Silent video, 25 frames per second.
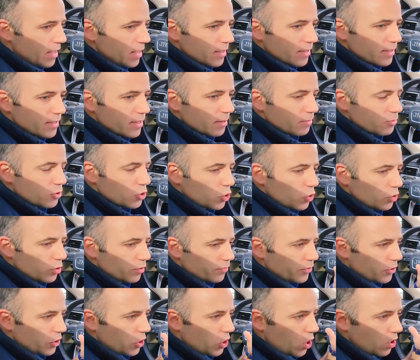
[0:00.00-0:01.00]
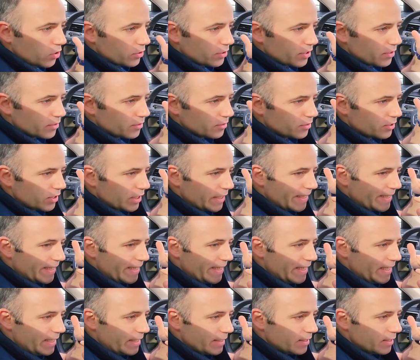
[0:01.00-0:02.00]
some sort of a cotton to
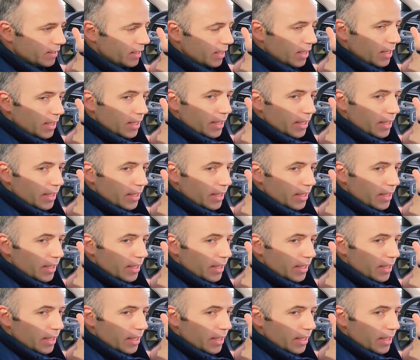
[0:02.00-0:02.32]
clean